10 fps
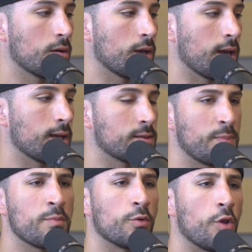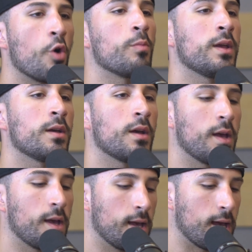as people know me,
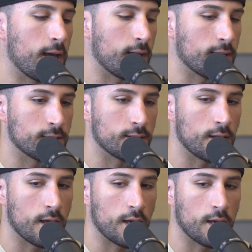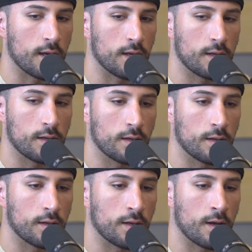and
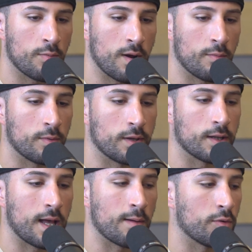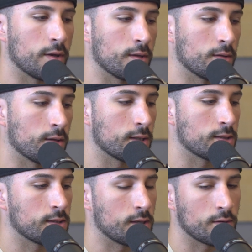I'll probably elaborate
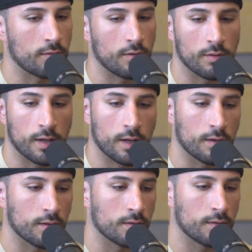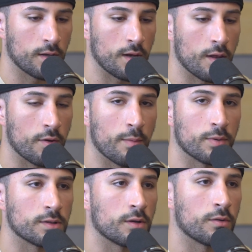this either on like another
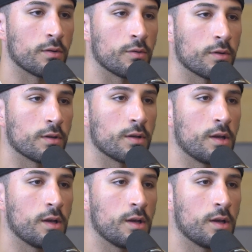episode or,